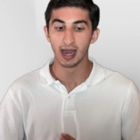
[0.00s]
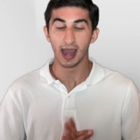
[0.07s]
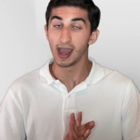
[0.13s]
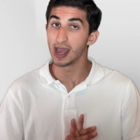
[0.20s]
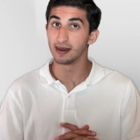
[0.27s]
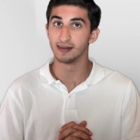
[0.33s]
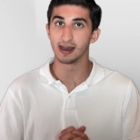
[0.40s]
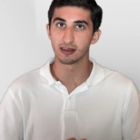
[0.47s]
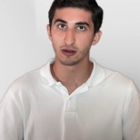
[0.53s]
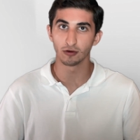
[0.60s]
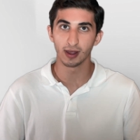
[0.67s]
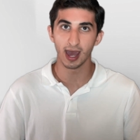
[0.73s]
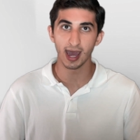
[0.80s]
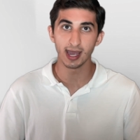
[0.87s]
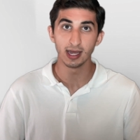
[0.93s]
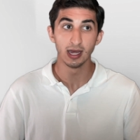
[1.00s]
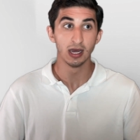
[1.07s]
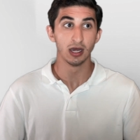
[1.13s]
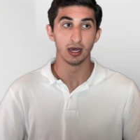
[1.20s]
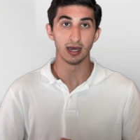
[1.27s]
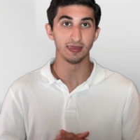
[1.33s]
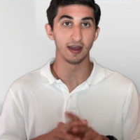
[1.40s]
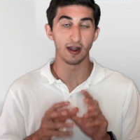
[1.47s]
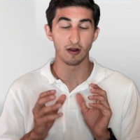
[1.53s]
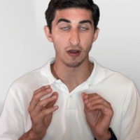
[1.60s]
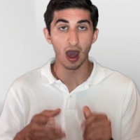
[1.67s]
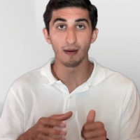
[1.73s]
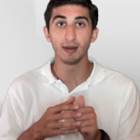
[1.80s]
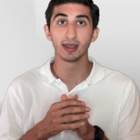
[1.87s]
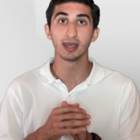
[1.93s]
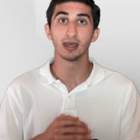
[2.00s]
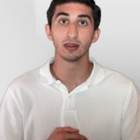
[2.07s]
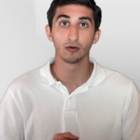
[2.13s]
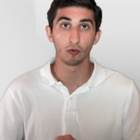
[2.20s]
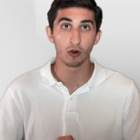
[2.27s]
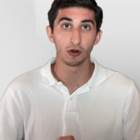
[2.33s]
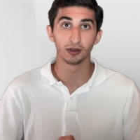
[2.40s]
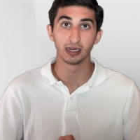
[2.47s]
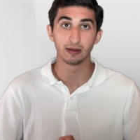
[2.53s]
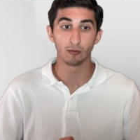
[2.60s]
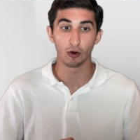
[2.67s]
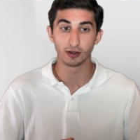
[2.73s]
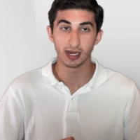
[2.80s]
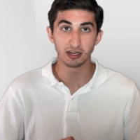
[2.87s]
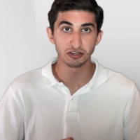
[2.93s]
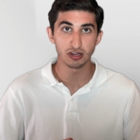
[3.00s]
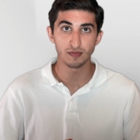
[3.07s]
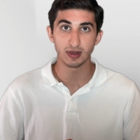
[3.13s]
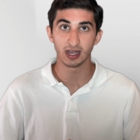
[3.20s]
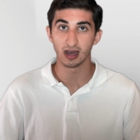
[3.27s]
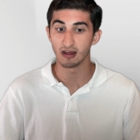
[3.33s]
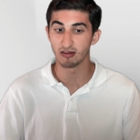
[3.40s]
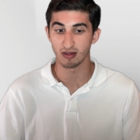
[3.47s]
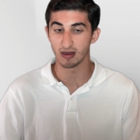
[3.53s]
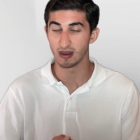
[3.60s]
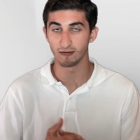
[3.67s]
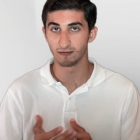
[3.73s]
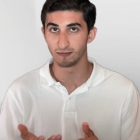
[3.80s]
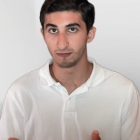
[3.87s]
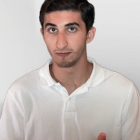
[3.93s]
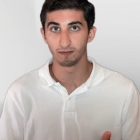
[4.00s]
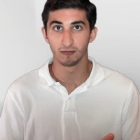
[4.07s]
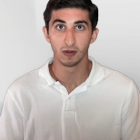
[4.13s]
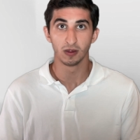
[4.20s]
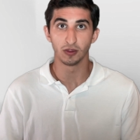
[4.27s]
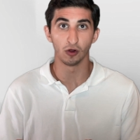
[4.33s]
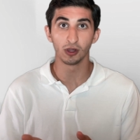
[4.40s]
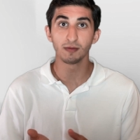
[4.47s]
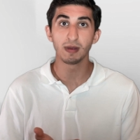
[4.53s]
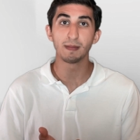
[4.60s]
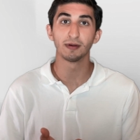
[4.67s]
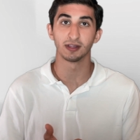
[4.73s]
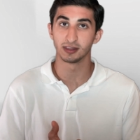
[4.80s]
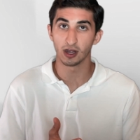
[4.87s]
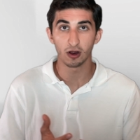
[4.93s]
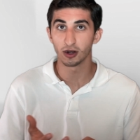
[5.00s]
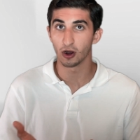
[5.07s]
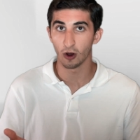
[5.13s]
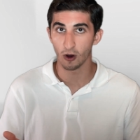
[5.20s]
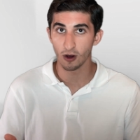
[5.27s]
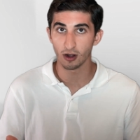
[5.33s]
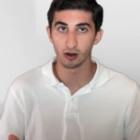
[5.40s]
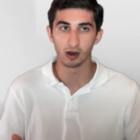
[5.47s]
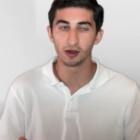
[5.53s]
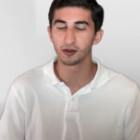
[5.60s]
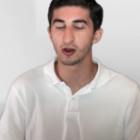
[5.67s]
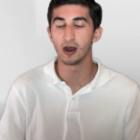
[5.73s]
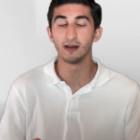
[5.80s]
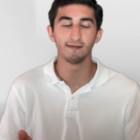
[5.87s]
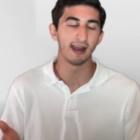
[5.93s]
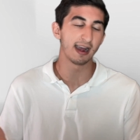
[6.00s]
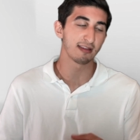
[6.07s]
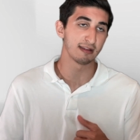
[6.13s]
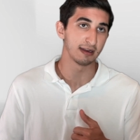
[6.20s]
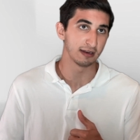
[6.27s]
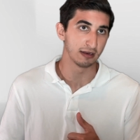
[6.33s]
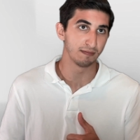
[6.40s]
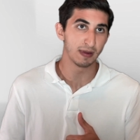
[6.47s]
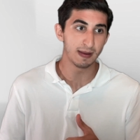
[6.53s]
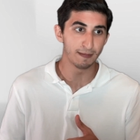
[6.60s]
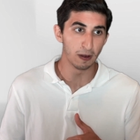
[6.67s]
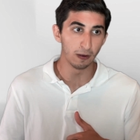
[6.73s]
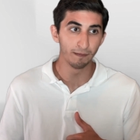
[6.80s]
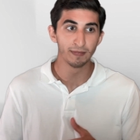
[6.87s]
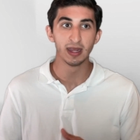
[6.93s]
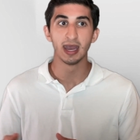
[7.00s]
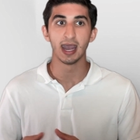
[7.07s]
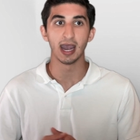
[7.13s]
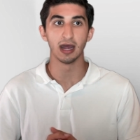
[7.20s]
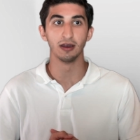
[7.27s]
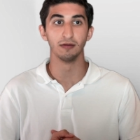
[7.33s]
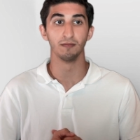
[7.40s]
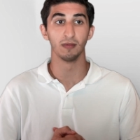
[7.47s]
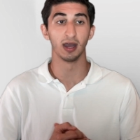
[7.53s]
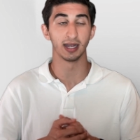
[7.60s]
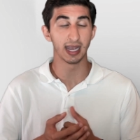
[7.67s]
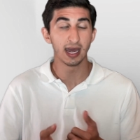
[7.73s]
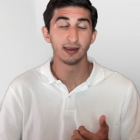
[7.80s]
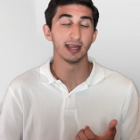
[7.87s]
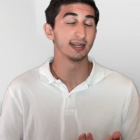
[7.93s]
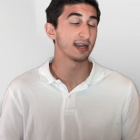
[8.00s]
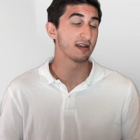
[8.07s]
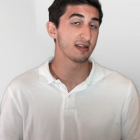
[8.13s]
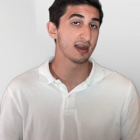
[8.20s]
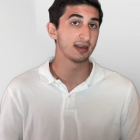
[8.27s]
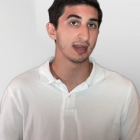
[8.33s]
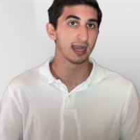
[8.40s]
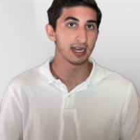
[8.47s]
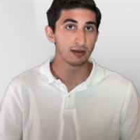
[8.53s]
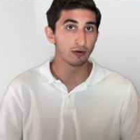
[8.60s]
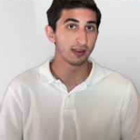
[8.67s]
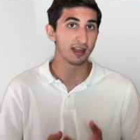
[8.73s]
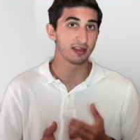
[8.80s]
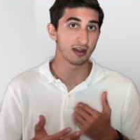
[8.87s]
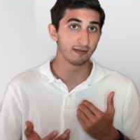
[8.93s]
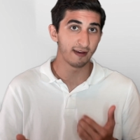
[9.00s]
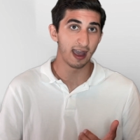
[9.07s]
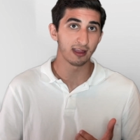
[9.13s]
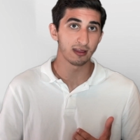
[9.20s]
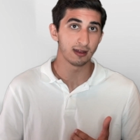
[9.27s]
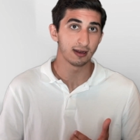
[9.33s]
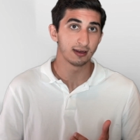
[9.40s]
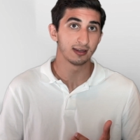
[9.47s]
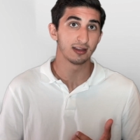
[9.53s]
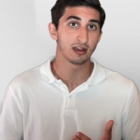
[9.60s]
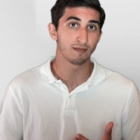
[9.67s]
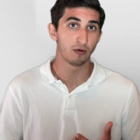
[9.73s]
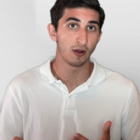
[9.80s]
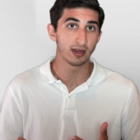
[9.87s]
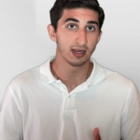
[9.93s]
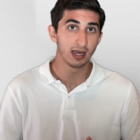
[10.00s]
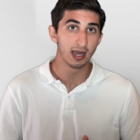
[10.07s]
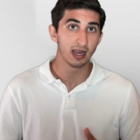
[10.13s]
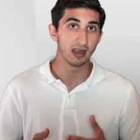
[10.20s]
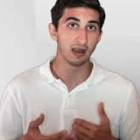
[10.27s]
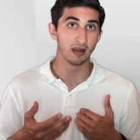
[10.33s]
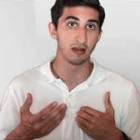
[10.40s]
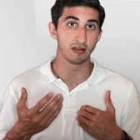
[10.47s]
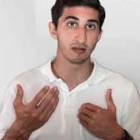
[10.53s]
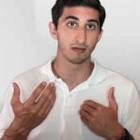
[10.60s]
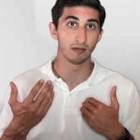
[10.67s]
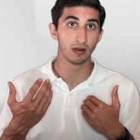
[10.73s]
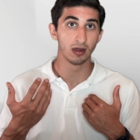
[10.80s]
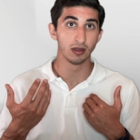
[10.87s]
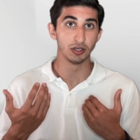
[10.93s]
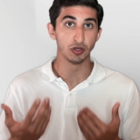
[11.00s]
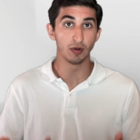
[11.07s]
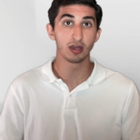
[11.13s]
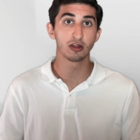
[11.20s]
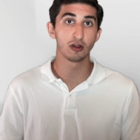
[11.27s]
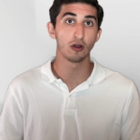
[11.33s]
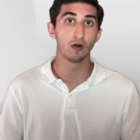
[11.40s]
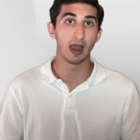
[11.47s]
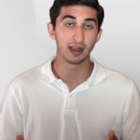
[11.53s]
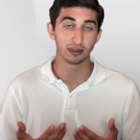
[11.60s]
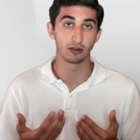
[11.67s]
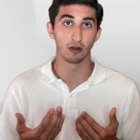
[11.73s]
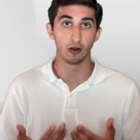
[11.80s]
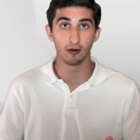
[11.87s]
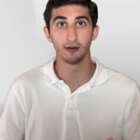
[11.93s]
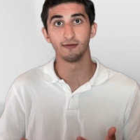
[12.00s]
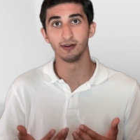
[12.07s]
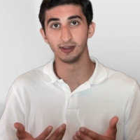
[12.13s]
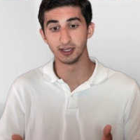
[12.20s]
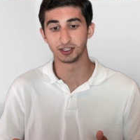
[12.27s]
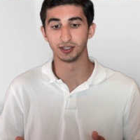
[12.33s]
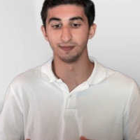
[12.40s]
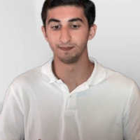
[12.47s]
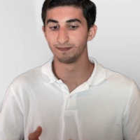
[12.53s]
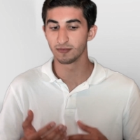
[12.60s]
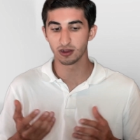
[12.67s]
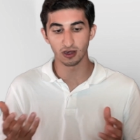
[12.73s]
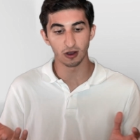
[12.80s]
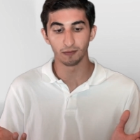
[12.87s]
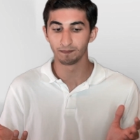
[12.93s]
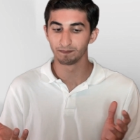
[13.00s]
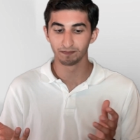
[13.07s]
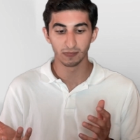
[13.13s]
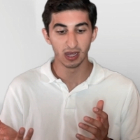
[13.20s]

and that's okay. They're not making the world any more dangerous because if the only people that they're going to hurt are other unvaccinated people. And again, like I said, anyone that's unvaccinated at this point is doing so at their own volition. So